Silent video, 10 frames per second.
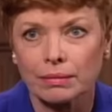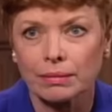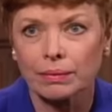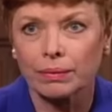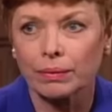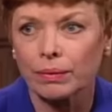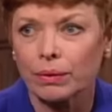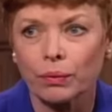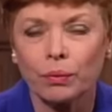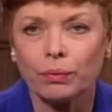She
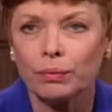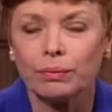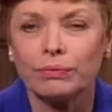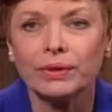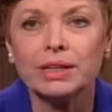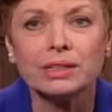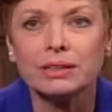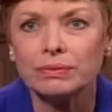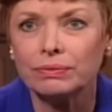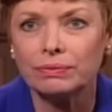also appeared alongside
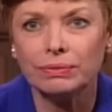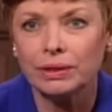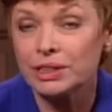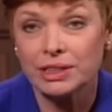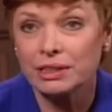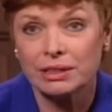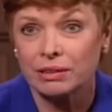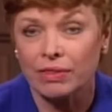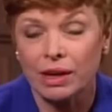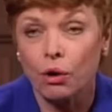Andy in a few
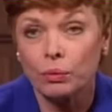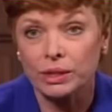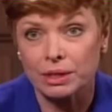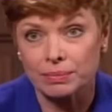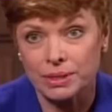episodes of his hit